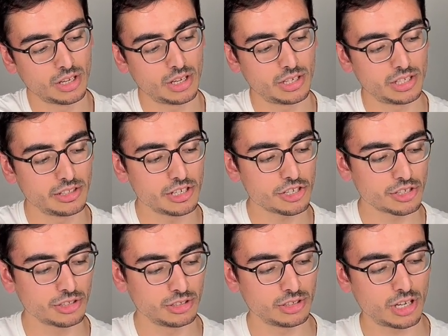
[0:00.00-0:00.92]
an
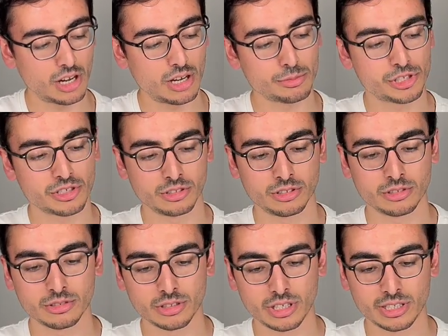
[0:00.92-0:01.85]
additional
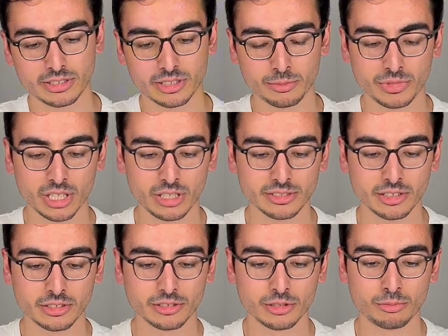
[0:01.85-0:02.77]
optional SMD
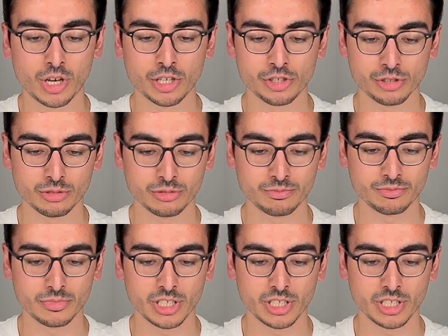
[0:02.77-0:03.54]
sensor module.